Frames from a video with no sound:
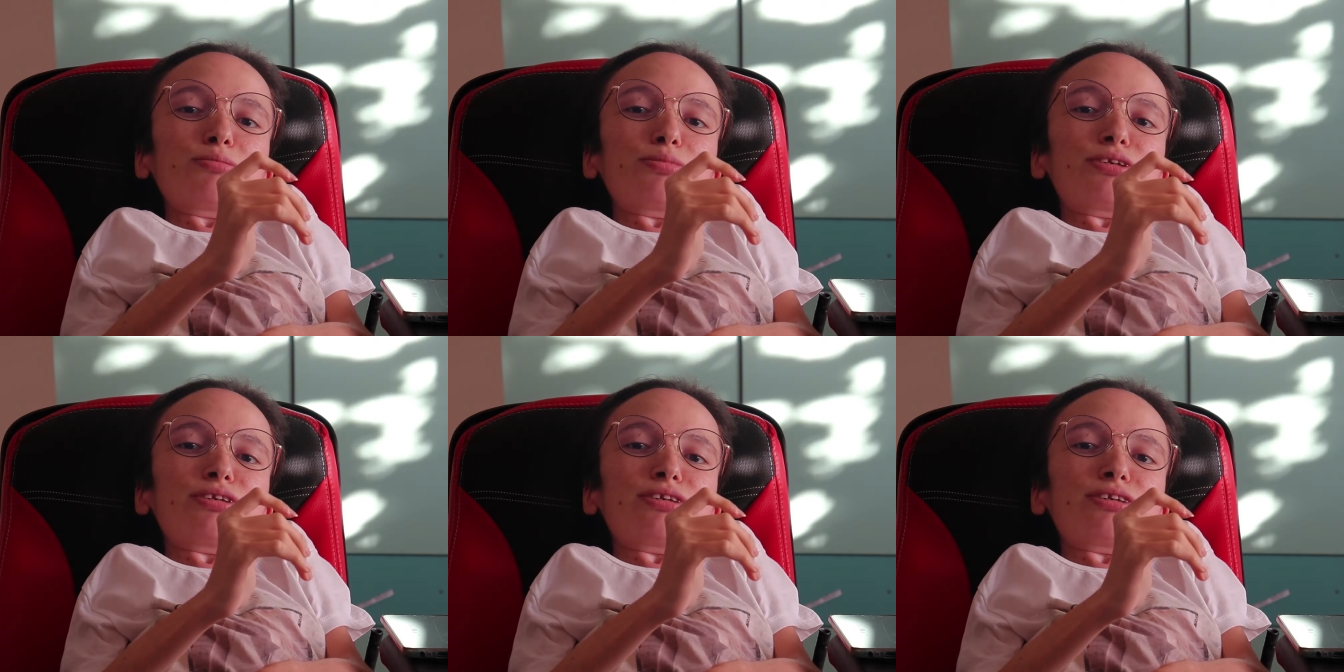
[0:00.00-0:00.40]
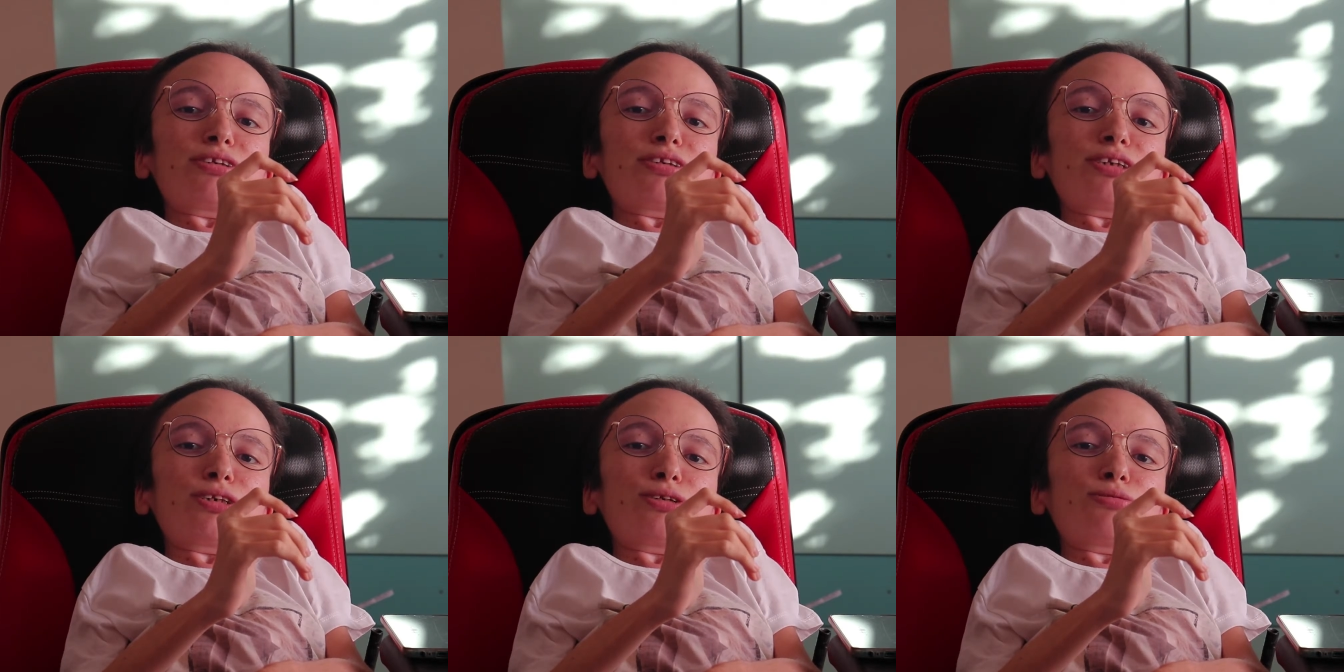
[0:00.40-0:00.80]

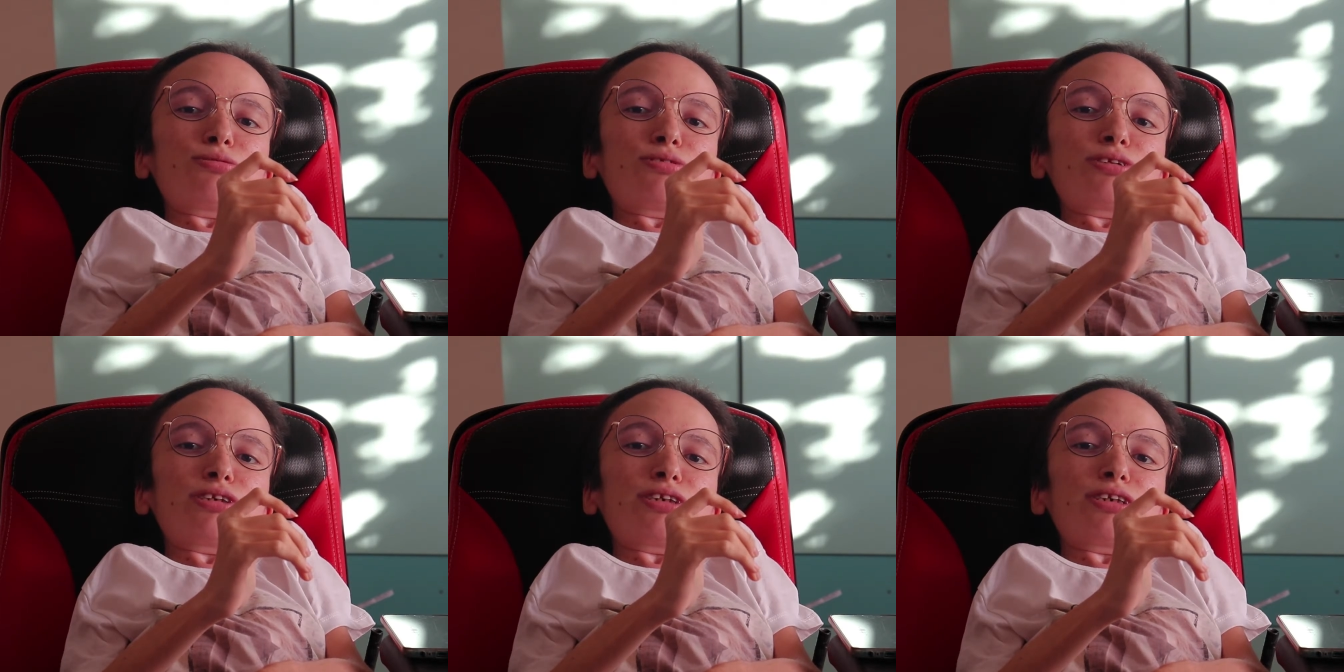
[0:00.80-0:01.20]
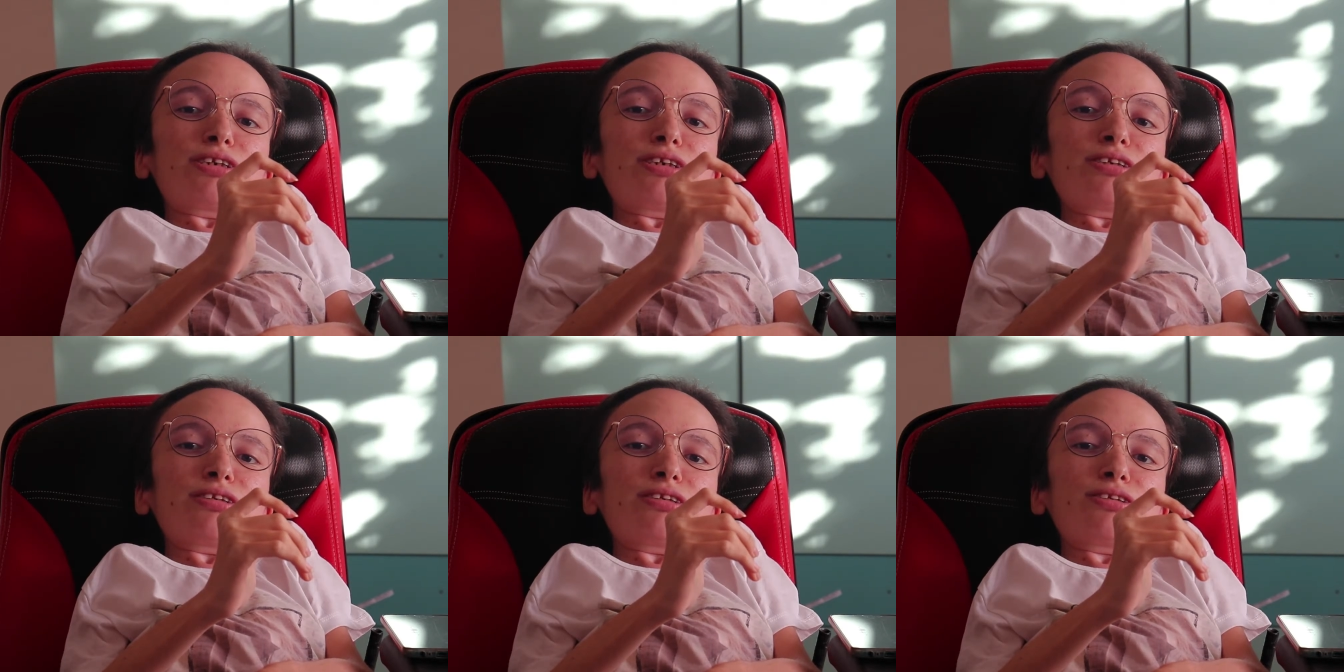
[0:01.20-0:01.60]
but I would
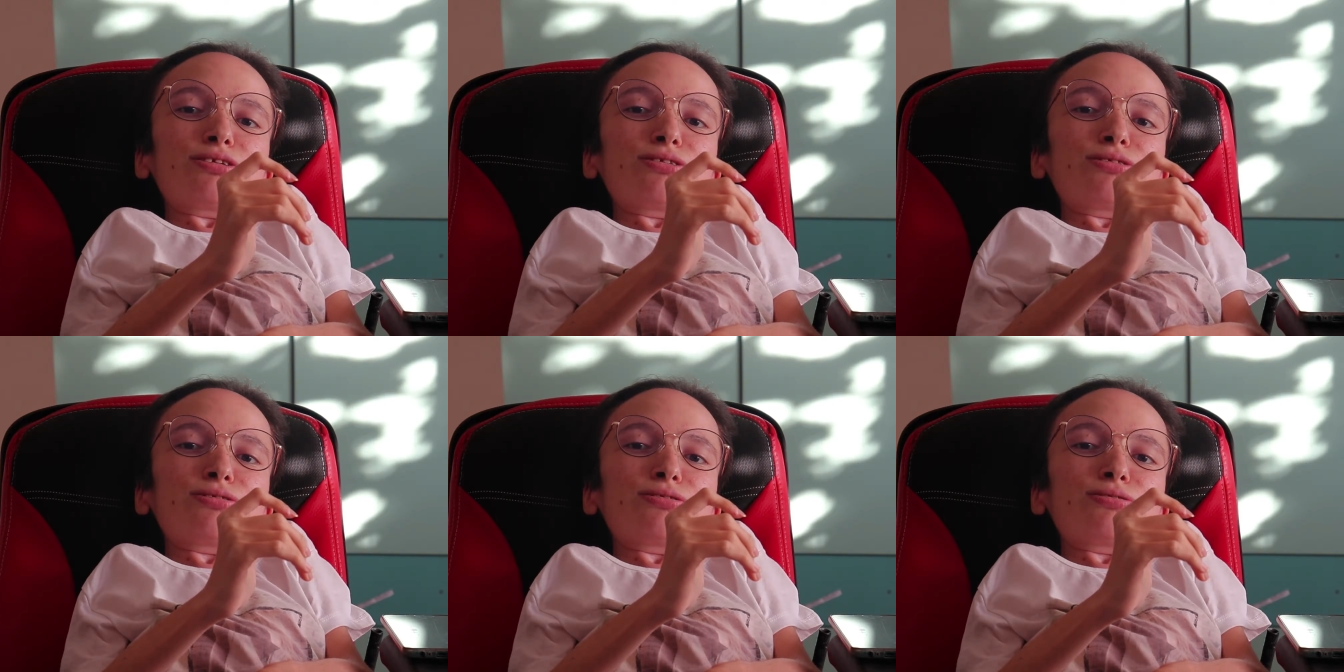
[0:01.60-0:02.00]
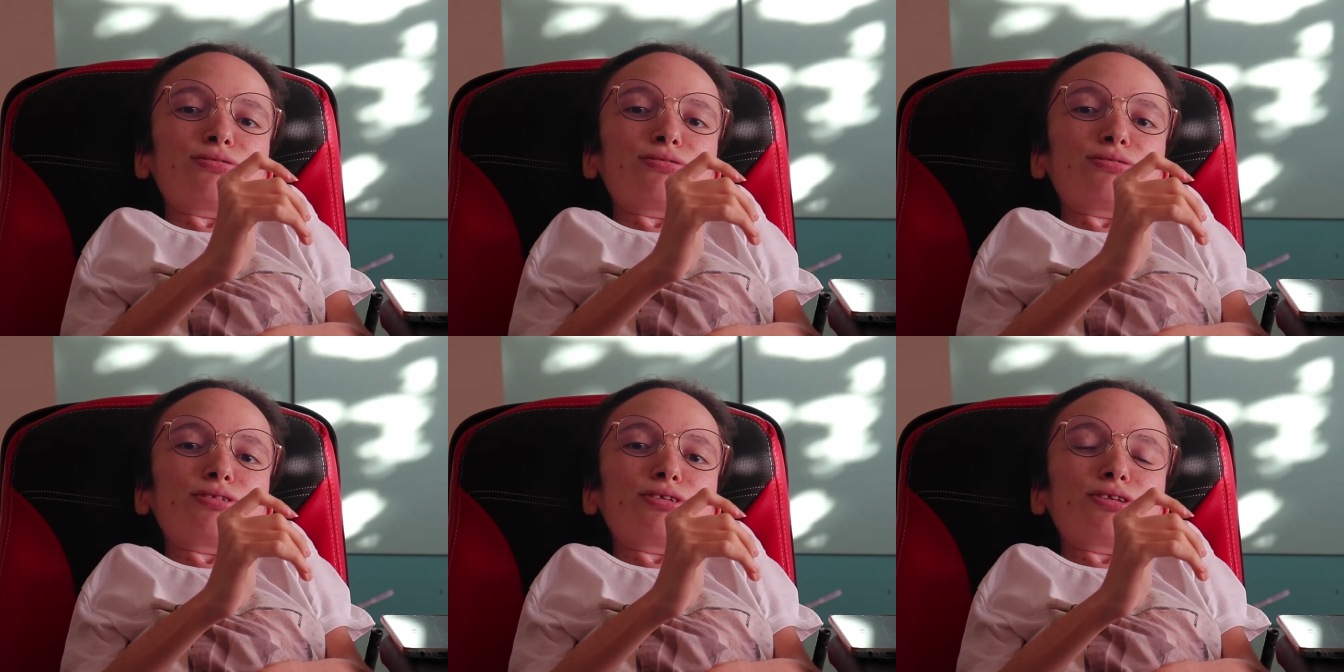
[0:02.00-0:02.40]
like
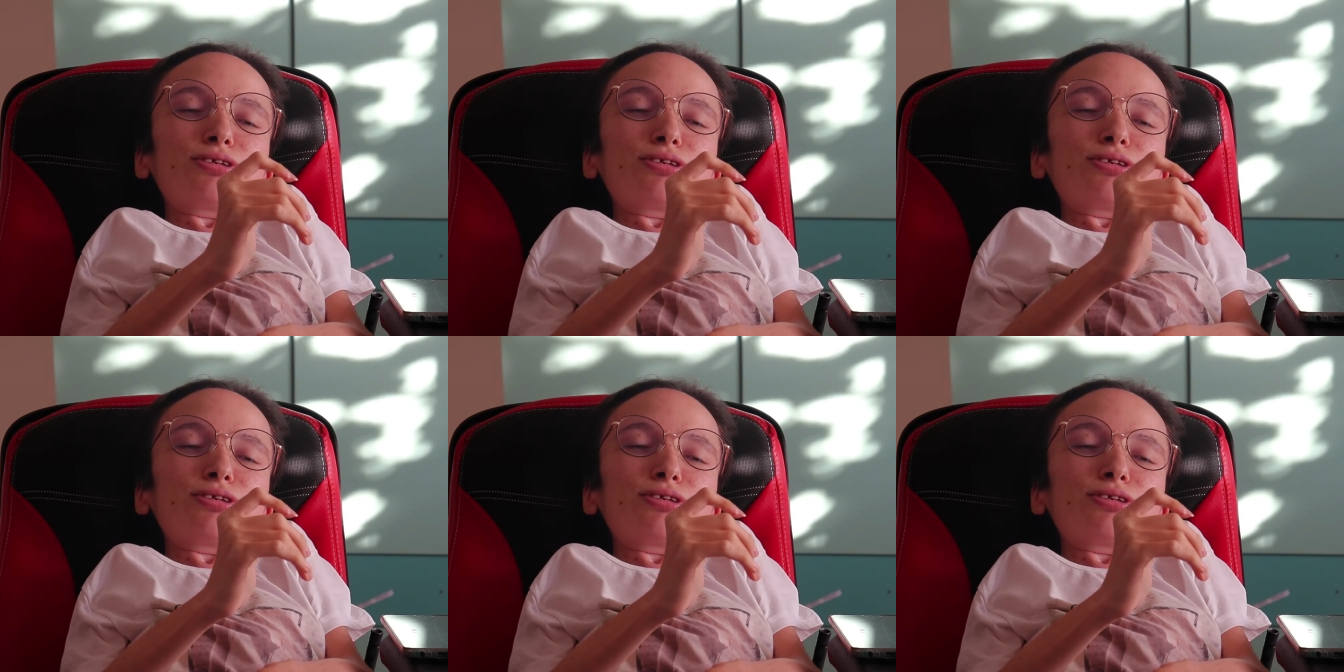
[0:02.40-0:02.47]
to